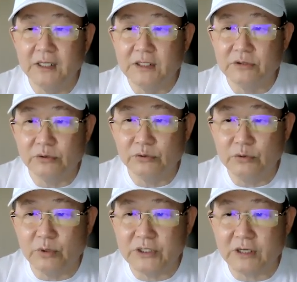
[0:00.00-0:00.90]
So do
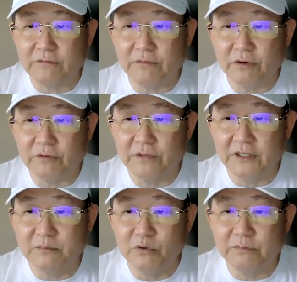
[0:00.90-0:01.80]
watch out for
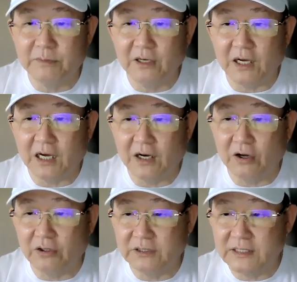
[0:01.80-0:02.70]
further movement
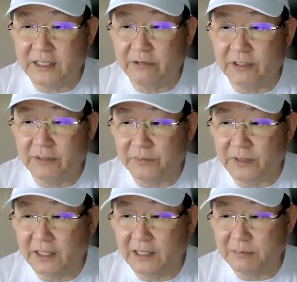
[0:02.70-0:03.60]
along this area.
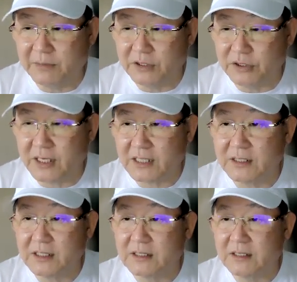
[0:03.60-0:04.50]
Okay, let me adjust
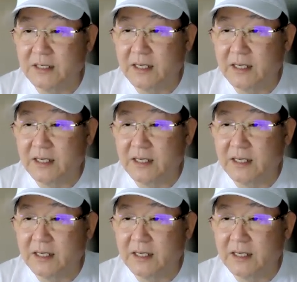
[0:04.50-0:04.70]
this.